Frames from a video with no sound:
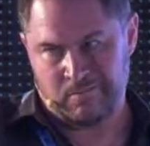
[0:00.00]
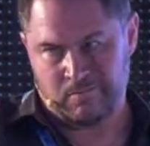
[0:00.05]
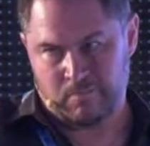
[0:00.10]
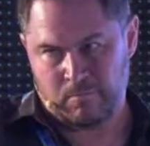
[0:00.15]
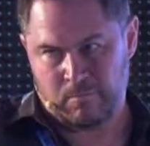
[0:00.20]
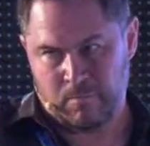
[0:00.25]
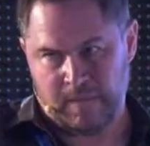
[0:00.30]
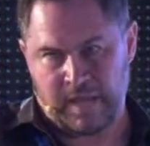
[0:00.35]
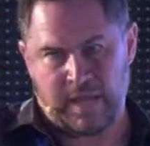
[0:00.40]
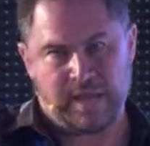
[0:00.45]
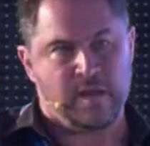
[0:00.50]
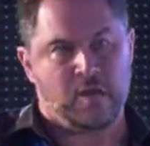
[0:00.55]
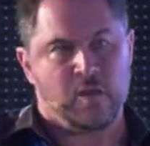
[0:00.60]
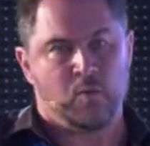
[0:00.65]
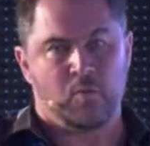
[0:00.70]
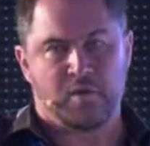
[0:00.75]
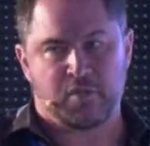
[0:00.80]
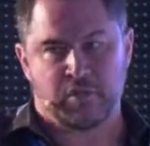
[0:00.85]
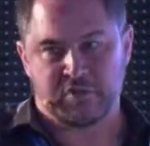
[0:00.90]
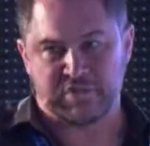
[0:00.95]
okay?
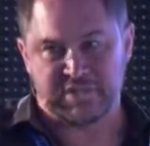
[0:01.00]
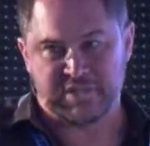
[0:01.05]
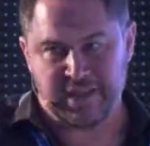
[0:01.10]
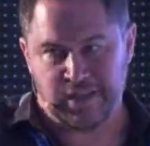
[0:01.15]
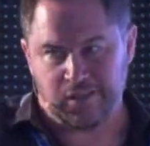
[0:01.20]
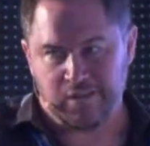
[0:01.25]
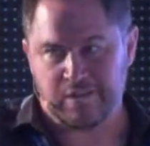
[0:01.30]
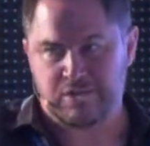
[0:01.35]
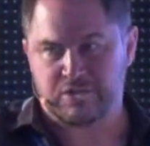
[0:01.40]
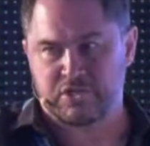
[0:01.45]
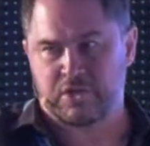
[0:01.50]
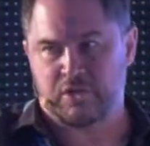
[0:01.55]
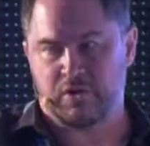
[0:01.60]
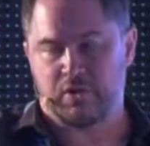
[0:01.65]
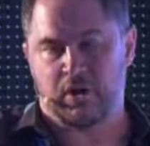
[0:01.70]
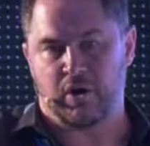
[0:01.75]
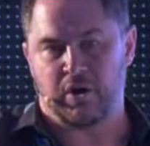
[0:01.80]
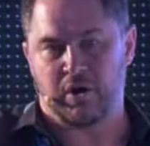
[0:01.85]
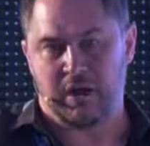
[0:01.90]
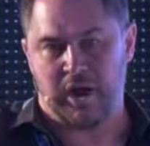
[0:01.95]
Whether you're selling a
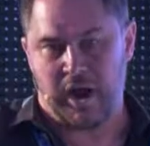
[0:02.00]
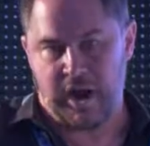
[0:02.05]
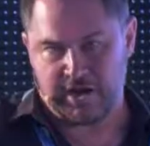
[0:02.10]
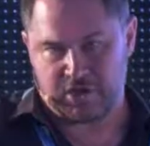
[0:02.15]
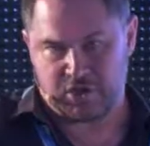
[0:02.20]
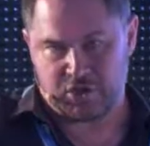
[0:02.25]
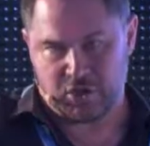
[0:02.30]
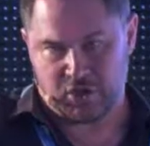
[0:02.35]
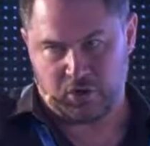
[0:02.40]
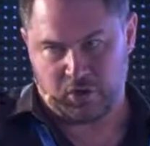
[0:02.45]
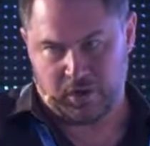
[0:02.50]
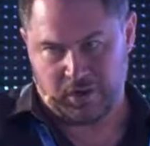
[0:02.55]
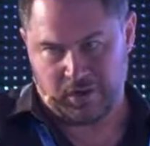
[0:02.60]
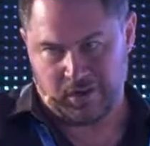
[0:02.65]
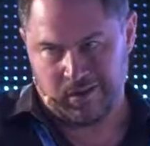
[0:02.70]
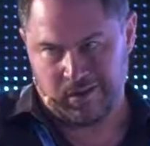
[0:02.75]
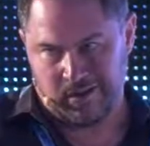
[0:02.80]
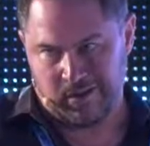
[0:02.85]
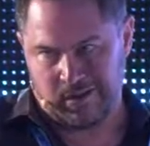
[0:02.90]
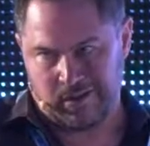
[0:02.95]
security or not a security,
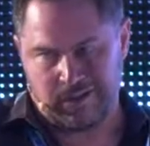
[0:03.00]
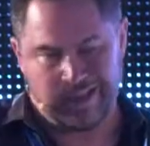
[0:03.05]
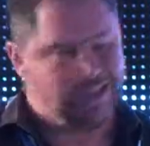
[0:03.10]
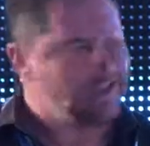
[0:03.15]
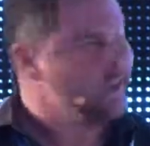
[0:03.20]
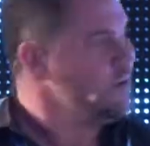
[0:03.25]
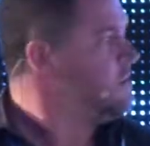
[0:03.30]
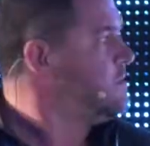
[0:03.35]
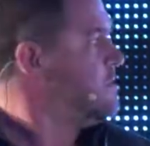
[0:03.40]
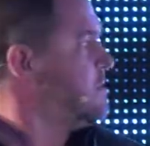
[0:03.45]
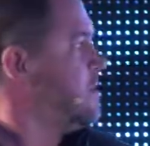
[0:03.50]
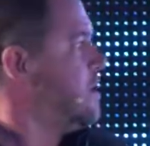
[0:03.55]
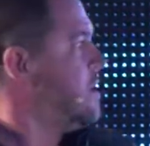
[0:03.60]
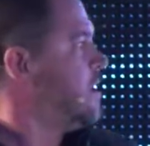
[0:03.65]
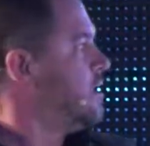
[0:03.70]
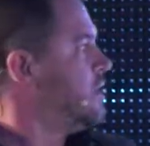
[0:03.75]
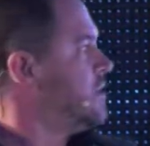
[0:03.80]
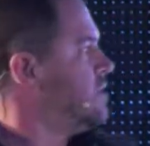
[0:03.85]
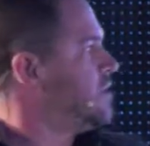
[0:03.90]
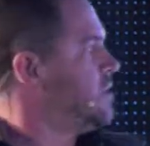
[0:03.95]
okay?
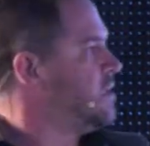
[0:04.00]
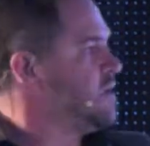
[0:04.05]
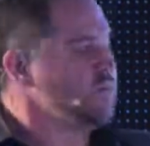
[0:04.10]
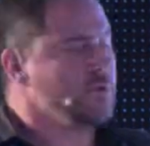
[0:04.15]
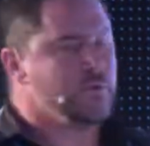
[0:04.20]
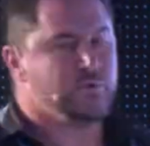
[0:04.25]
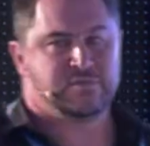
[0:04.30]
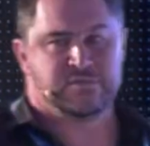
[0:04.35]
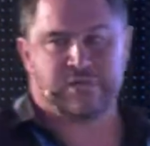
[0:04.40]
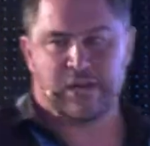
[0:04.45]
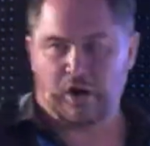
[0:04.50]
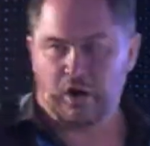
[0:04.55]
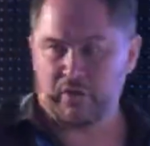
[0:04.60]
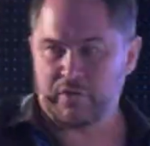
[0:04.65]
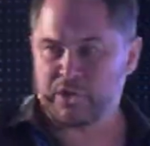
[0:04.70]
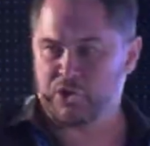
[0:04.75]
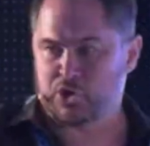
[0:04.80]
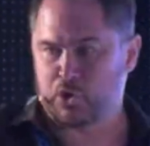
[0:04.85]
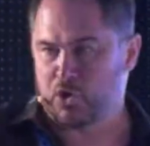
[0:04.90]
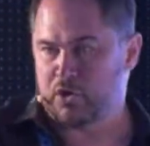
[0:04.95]
If you tell
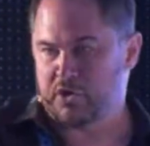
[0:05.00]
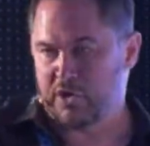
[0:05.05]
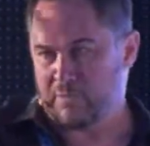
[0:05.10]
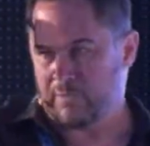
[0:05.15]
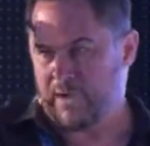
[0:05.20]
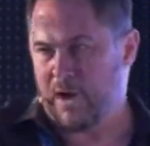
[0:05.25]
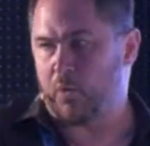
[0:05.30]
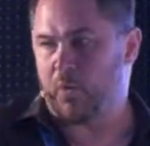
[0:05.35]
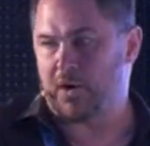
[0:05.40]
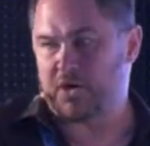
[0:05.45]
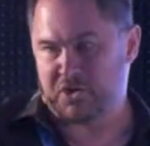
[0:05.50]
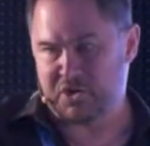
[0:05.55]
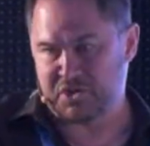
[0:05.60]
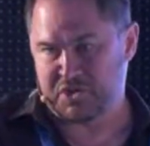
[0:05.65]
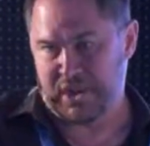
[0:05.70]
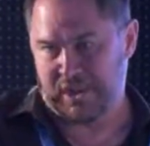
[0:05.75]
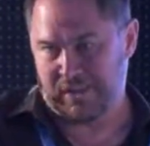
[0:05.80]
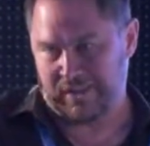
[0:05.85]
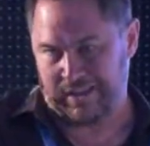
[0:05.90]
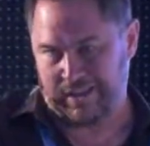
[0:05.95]
the truth about what you're
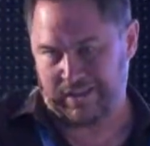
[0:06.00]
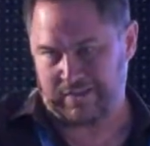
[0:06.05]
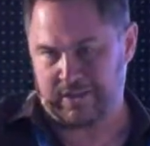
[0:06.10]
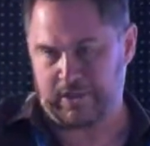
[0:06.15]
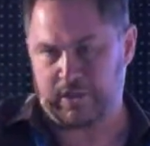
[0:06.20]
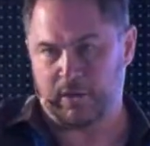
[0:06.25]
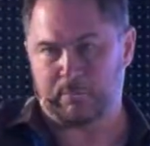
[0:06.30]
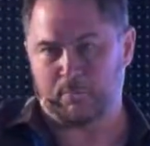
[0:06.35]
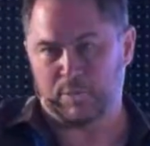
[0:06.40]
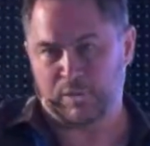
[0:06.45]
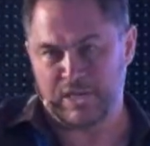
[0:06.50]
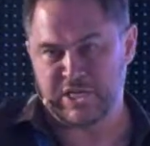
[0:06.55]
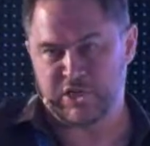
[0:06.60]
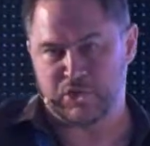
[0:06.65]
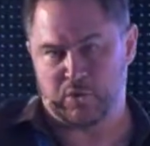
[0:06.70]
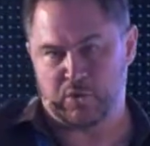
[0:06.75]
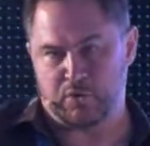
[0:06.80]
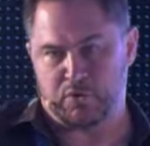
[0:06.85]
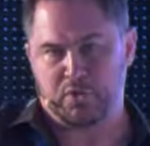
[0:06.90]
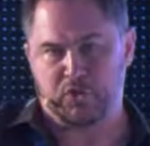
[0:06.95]
selling, the complete
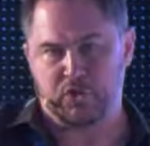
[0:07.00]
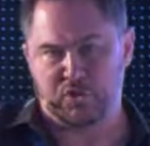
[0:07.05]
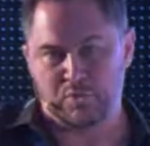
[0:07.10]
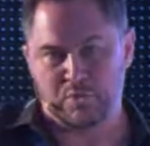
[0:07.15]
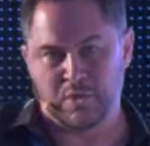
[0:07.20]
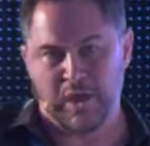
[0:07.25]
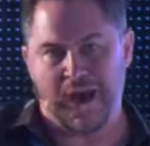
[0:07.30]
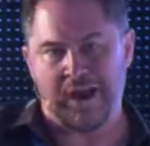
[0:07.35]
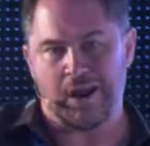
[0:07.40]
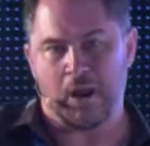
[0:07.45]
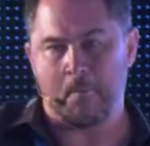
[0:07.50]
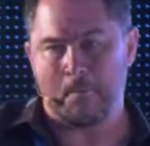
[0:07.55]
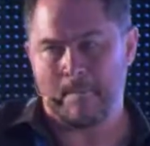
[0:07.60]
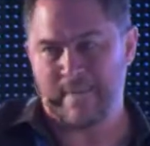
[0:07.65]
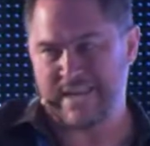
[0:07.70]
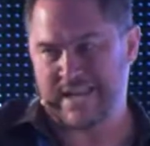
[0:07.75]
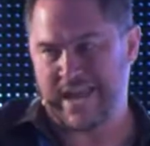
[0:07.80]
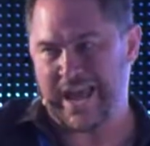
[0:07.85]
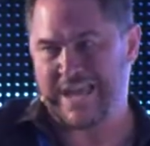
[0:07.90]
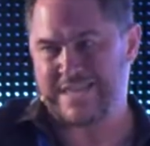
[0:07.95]
truth, you do not
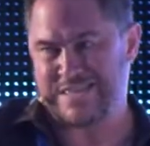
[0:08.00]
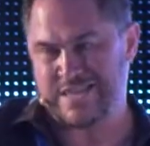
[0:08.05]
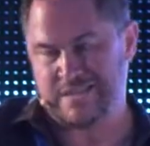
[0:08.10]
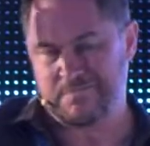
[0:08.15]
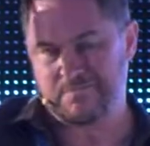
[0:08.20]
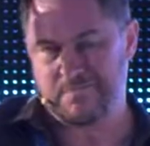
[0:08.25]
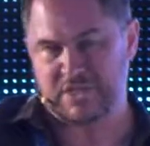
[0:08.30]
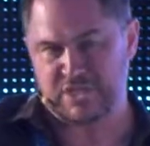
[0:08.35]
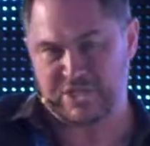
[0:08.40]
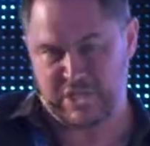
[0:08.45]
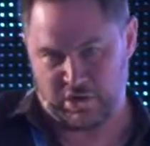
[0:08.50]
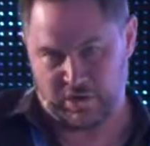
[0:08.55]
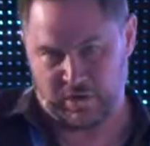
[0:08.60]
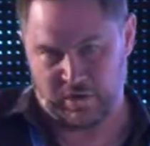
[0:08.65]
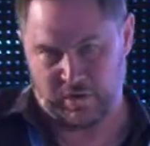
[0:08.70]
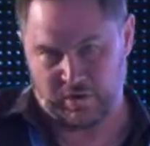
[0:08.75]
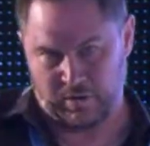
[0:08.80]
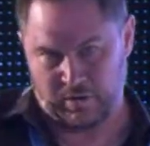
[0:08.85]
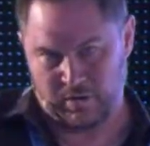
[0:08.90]
omit anything material,